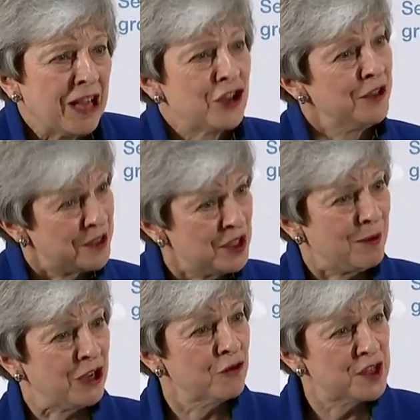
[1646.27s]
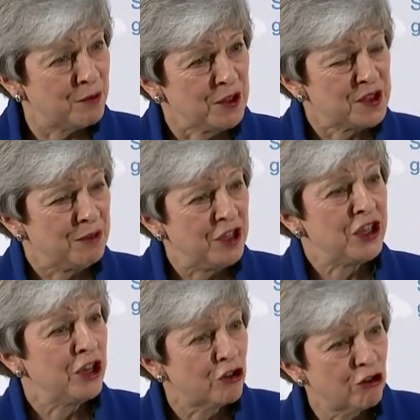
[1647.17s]
Actually, this is about a
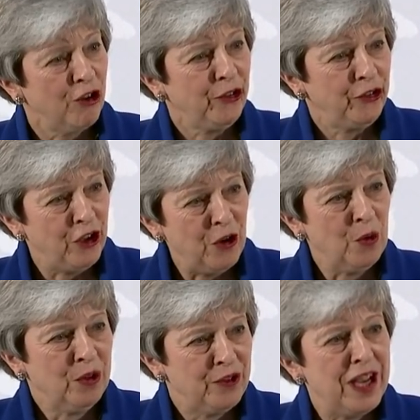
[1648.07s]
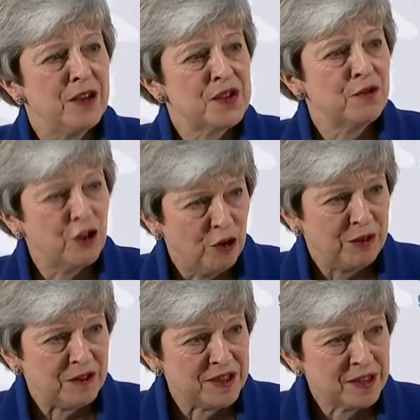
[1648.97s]
responsibility across the whole of the House of
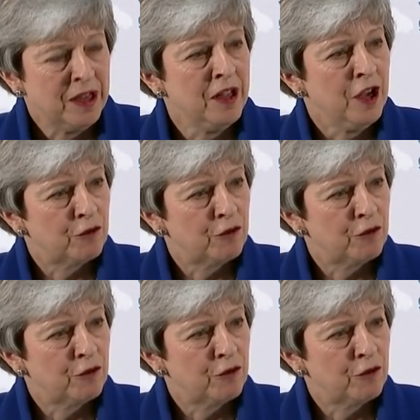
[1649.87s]
Commons